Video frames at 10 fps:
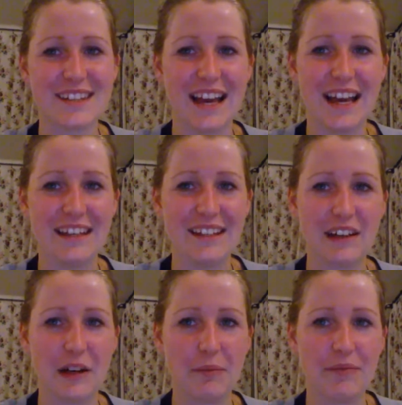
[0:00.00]

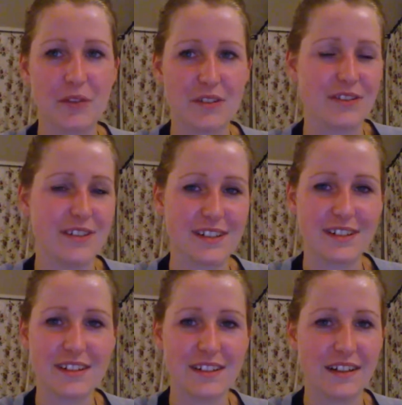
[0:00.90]
and also to
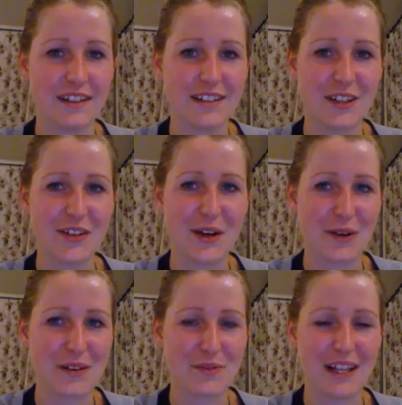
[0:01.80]
just tell you how
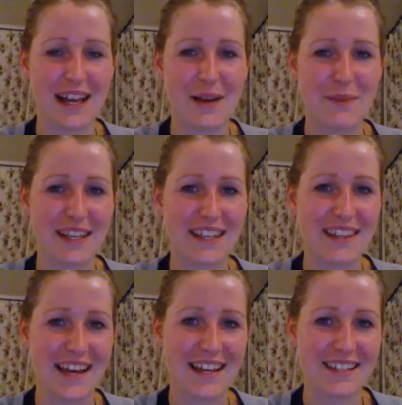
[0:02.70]
grateful I am
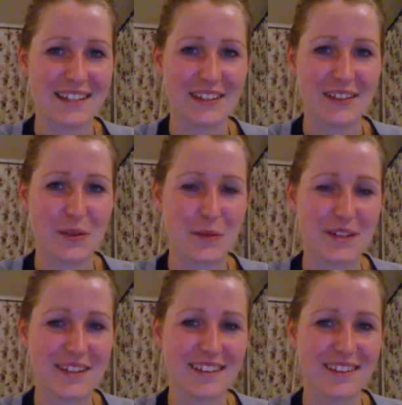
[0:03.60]
again that you're
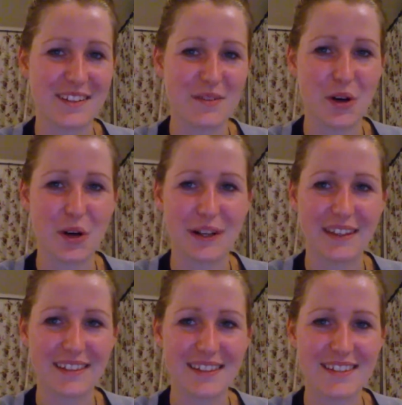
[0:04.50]
watching this and
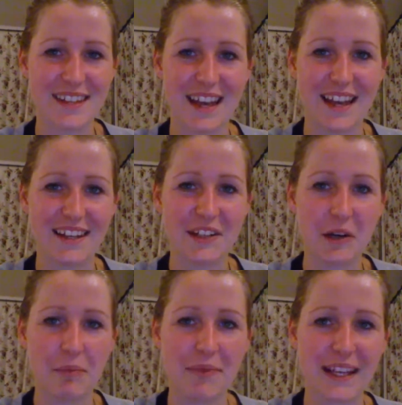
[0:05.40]
following this,
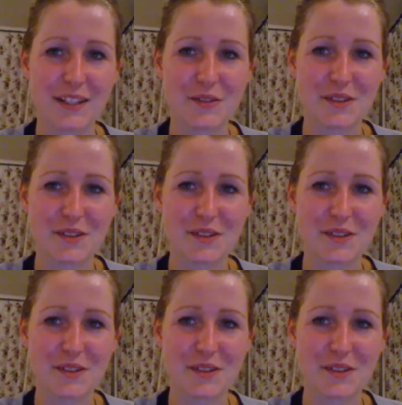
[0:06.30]
and thanks